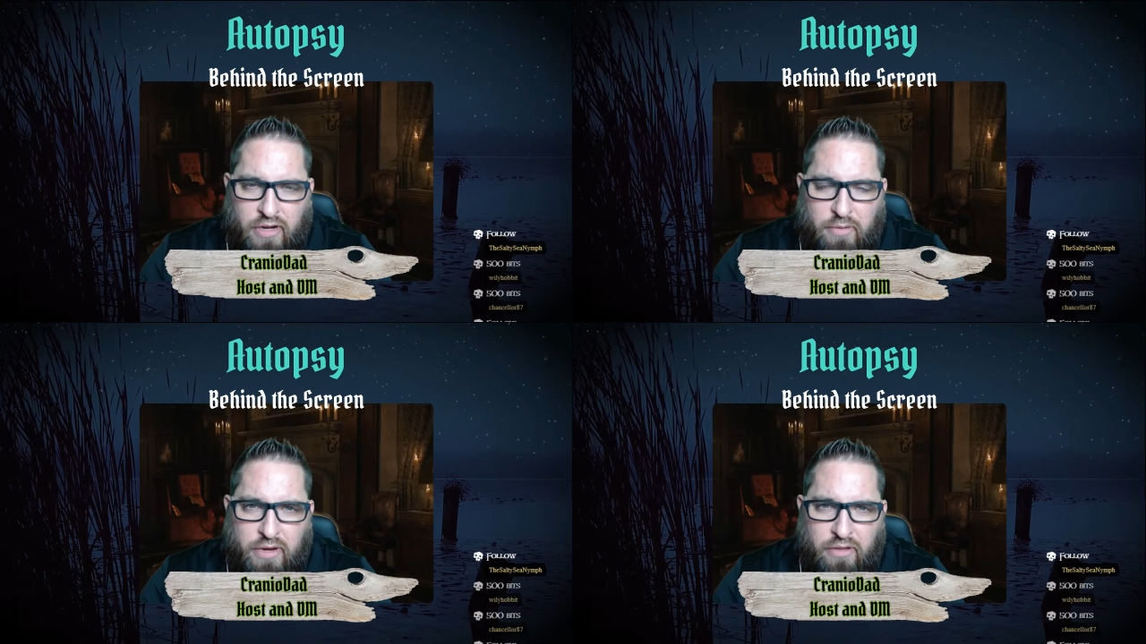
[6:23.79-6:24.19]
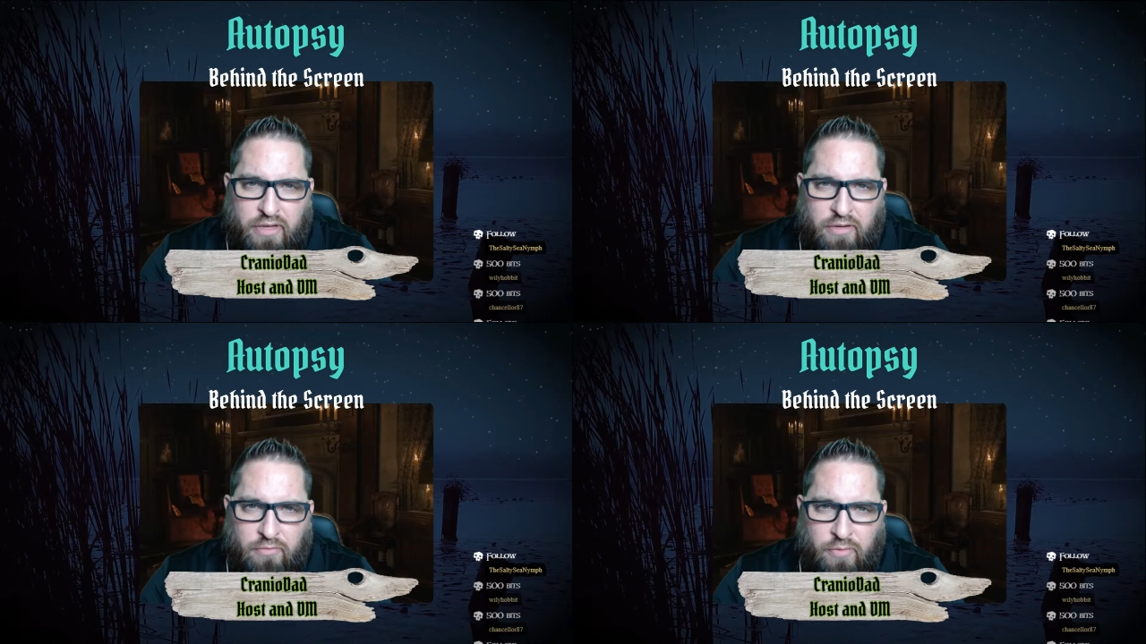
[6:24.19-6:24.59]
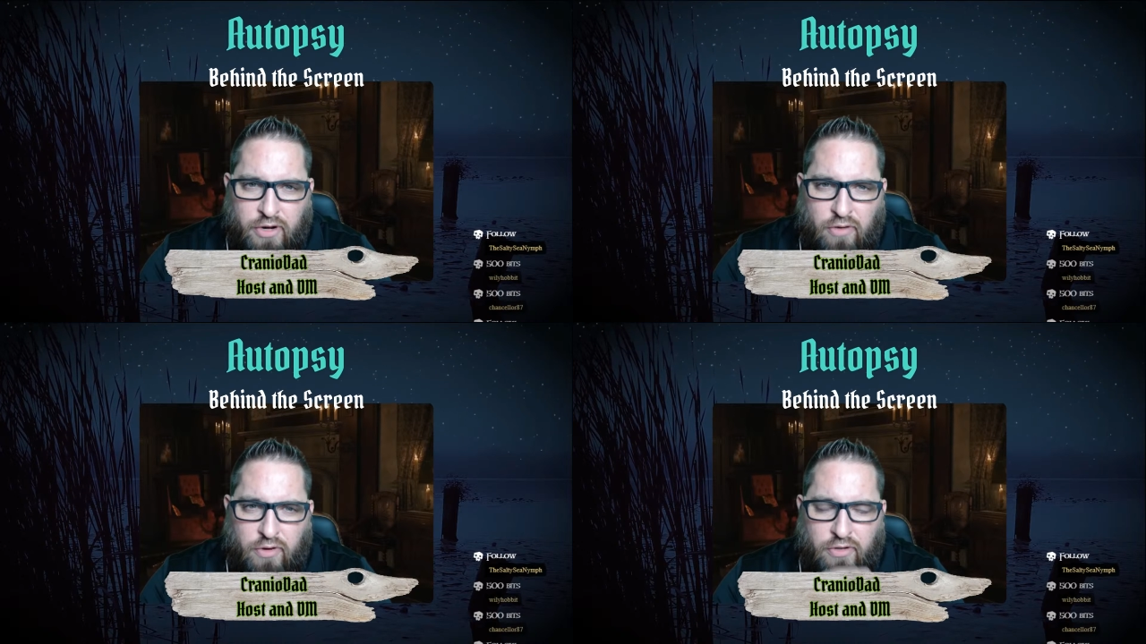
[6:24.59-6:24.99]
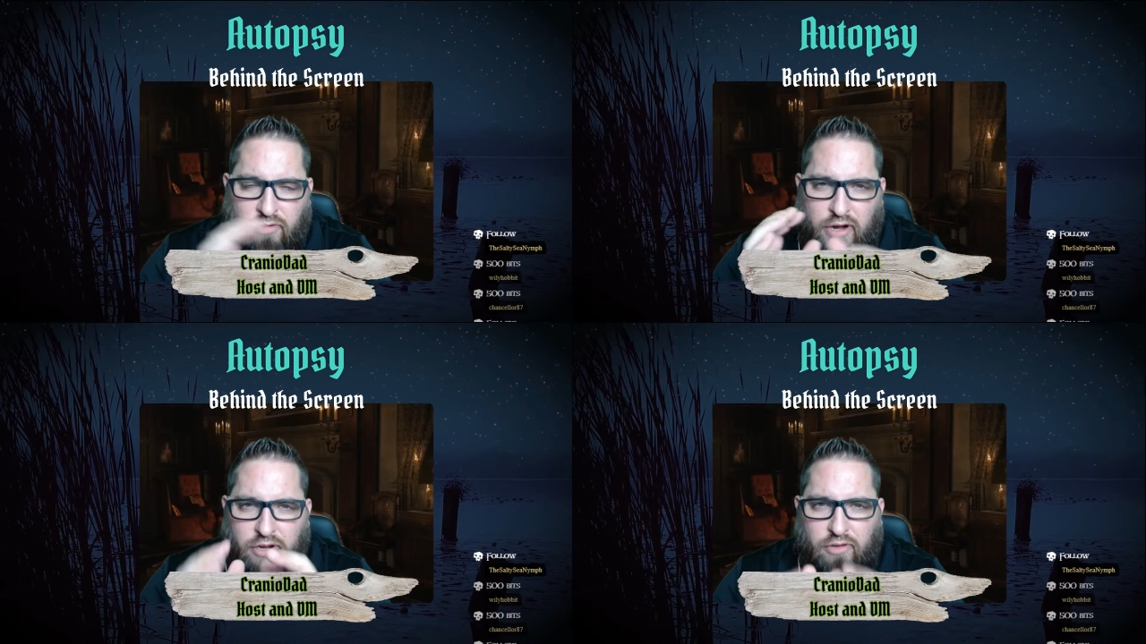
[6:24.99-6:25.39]
he immediately went over,
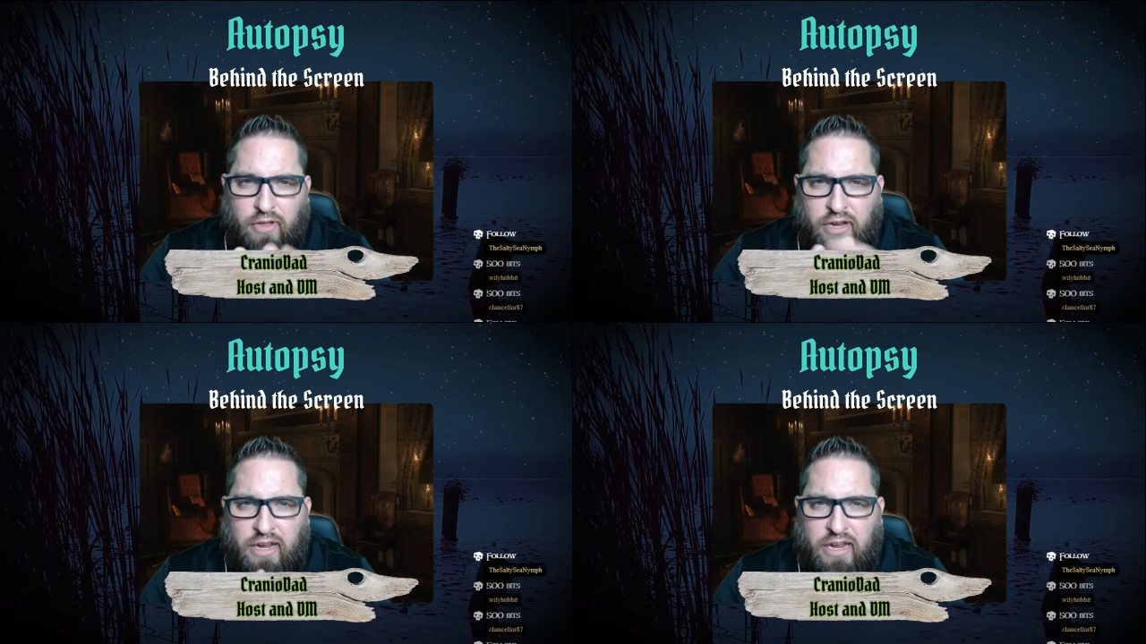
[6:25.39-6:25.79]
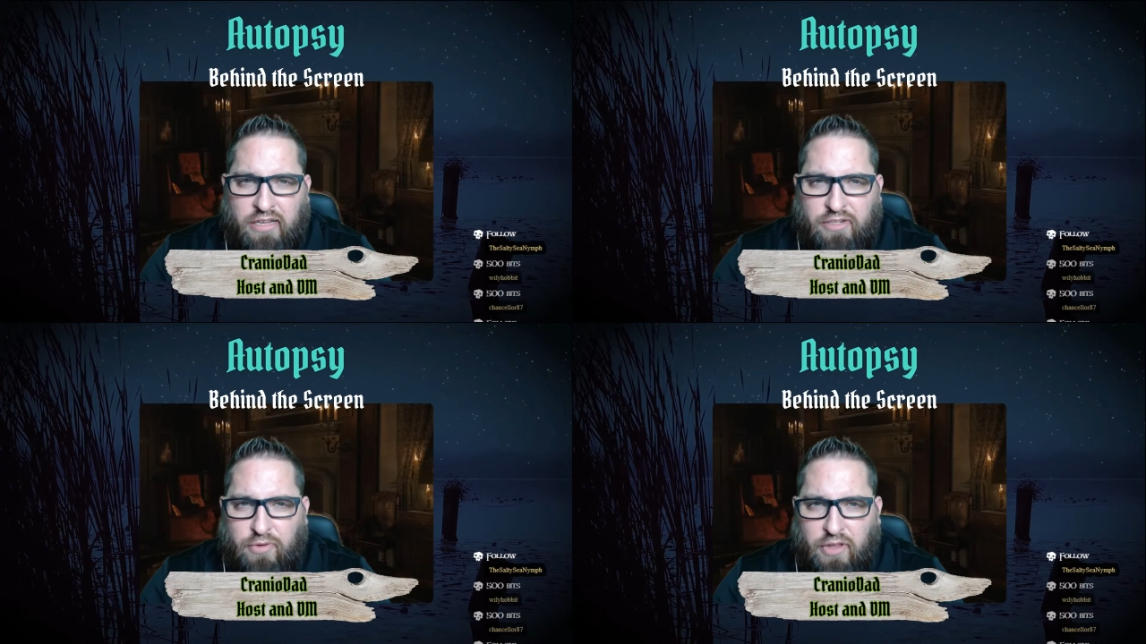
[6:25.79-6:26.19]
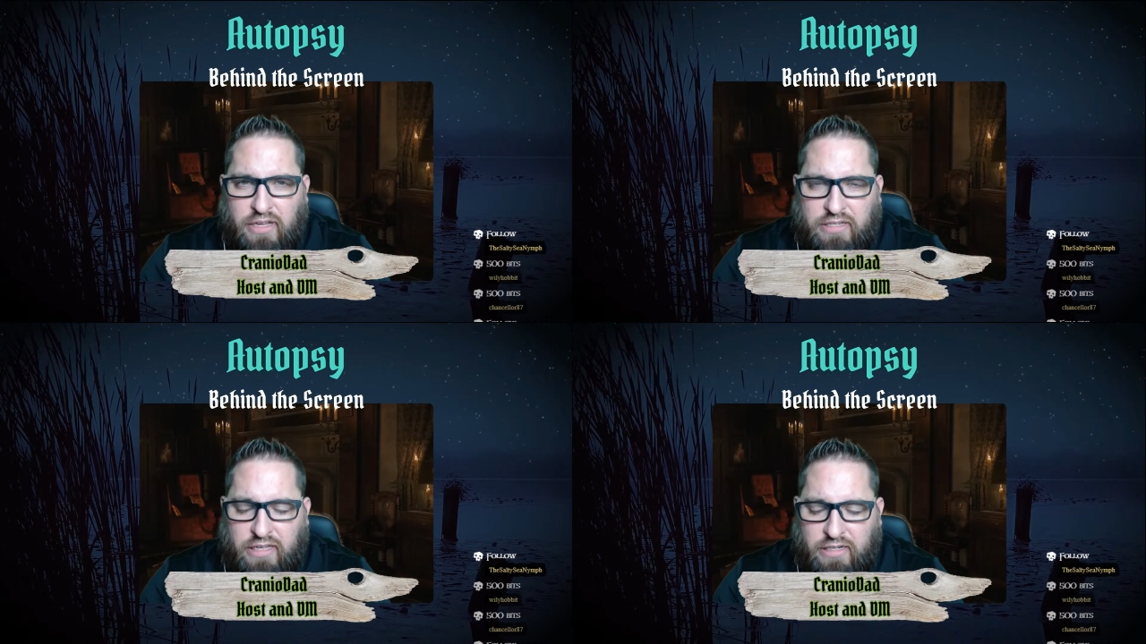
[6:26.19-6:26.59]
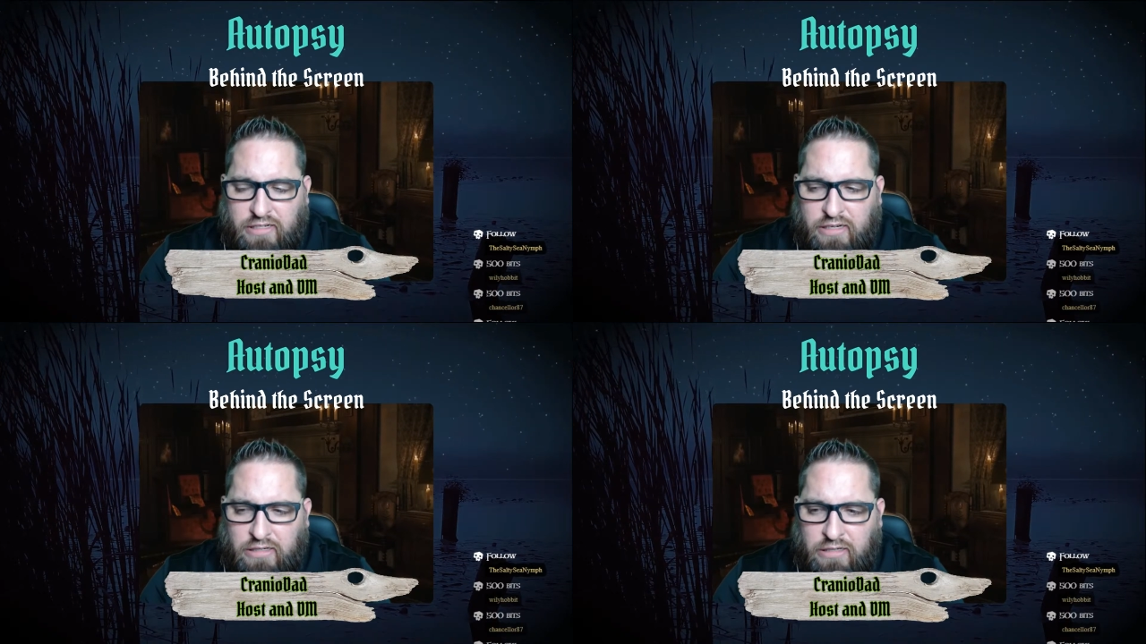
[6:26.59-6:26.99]
tried to do lay on hands, and realized
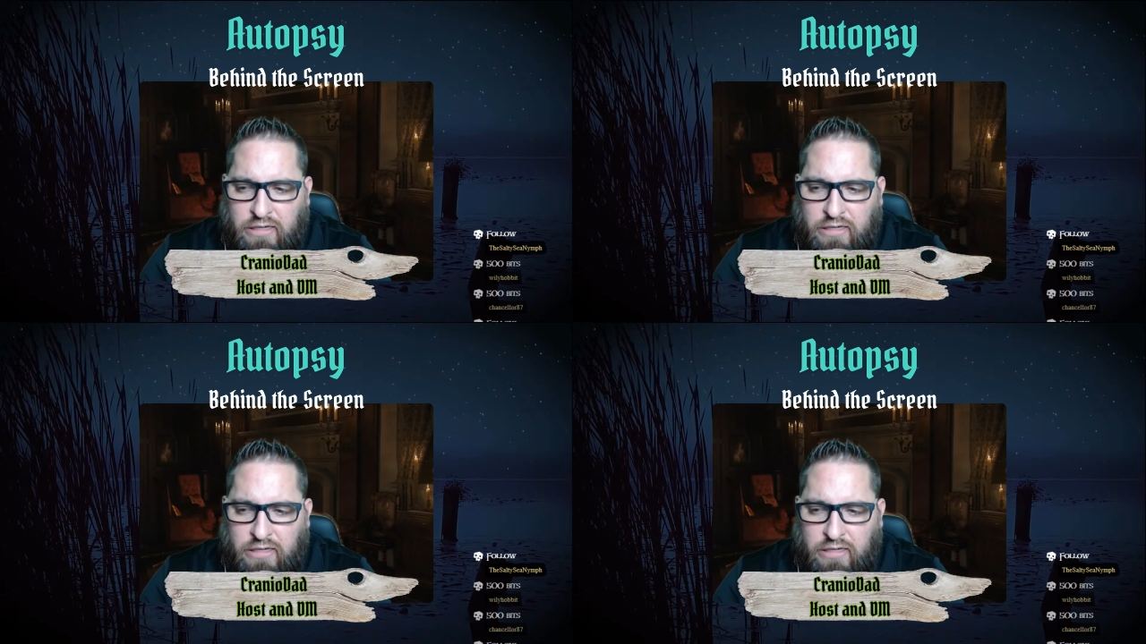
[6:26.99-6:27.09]
that